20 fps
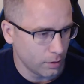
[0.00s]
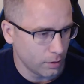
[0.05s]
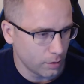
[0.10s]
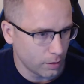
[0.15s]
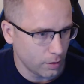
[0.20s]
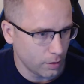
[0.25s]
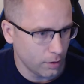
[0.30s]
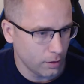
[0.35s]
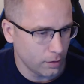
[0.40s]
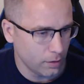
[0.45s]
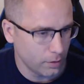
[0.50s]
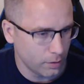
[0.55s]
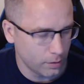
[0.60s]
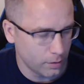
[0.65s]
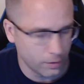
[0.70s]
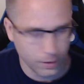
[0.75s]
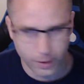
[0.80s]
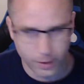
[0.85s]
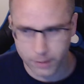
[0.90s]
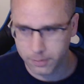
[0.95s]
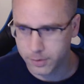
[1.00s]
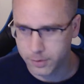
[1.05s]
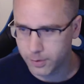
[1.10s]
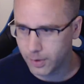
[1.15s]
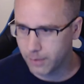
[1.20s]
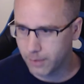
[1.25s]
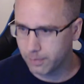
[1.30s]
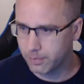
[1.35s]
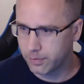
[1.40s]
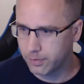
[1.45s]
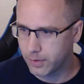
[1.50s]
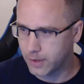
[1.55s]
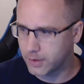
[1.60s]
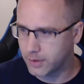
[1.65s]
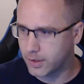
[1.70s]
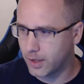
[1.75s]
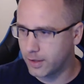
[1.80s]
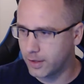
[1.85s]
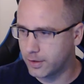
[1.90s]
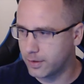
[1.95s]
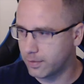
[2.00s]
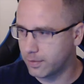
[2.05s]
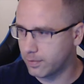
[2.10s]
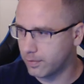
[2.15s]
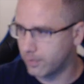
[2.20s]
good. All right, sweet. Thanks, guys.